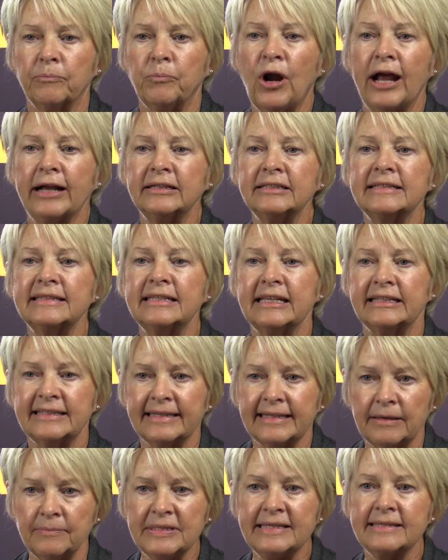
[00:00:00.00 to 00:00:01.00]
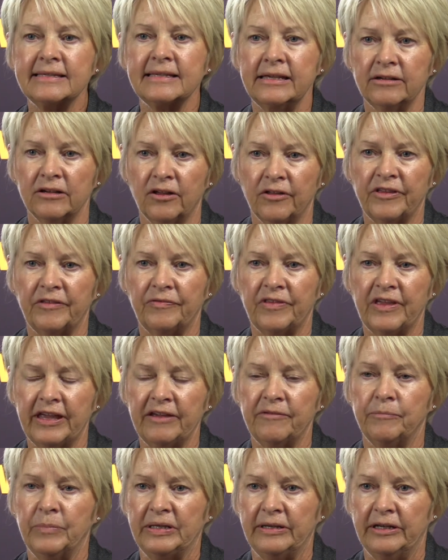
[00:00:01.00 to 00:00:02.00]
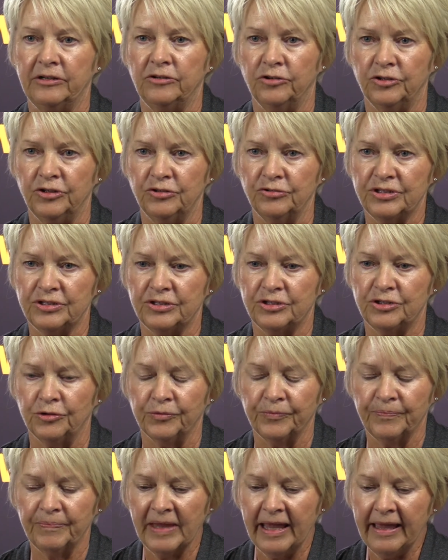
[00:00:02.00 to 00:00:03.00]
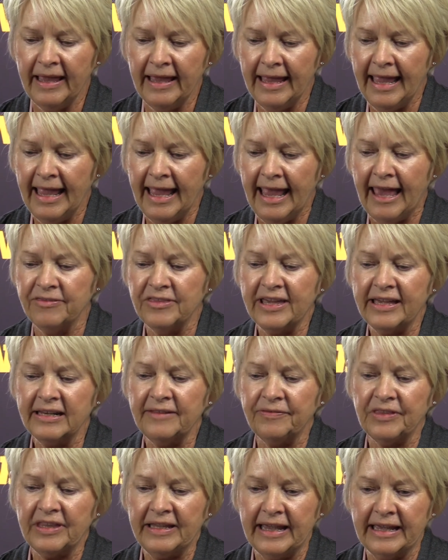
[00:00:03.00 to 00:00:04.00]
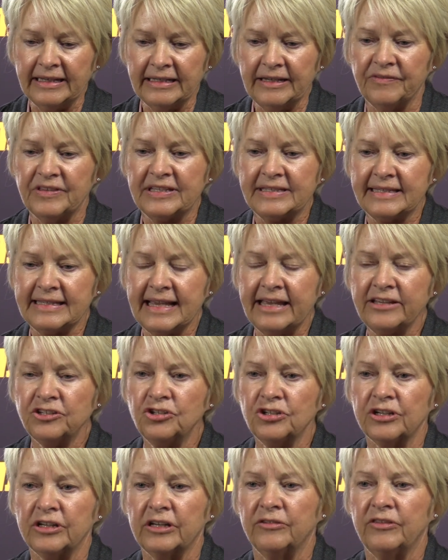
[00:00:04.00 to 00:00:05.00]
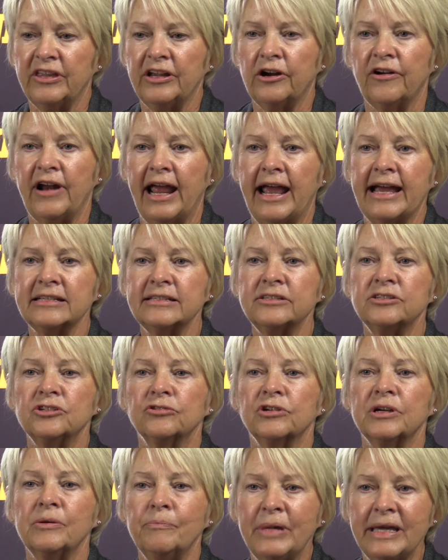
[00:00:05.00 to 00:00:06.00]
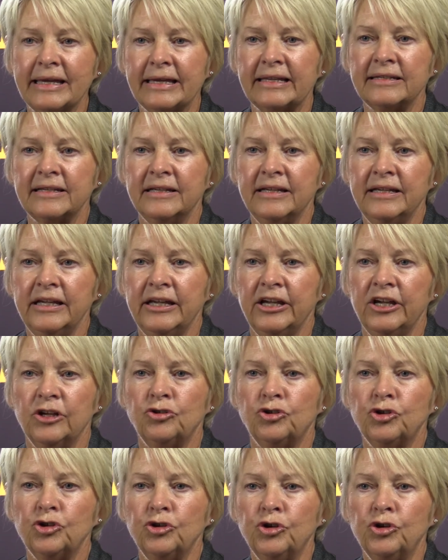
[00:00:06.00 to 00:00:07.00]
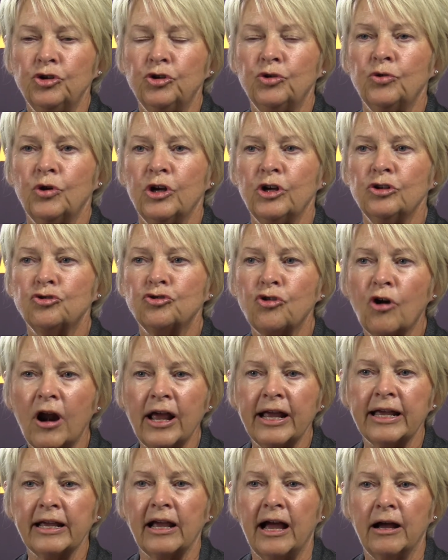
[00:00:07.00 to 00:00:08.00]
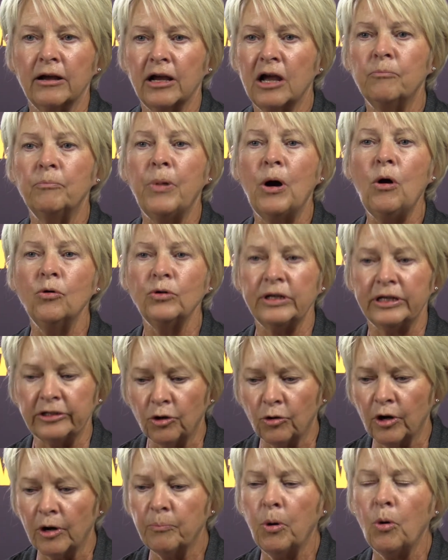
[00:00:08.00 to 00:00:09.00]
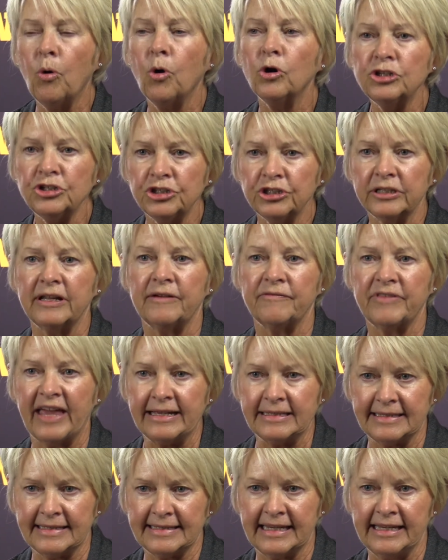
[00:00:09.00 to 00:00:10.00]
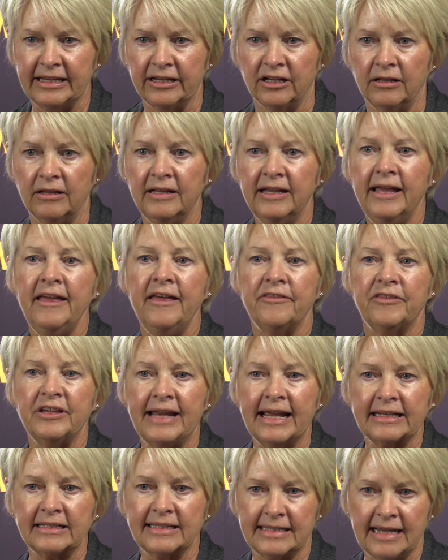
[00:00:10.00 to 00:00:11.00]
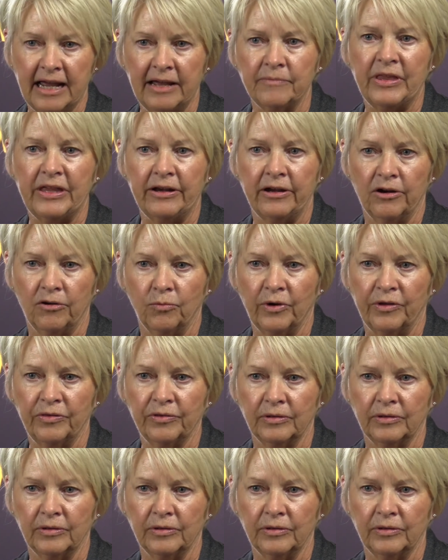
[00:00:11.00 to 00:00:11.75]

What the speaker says: practicing some skill that they have been introduced to. And then at the end of the session, they're asked to commit to trying a component or a portion of that skill the next time they are with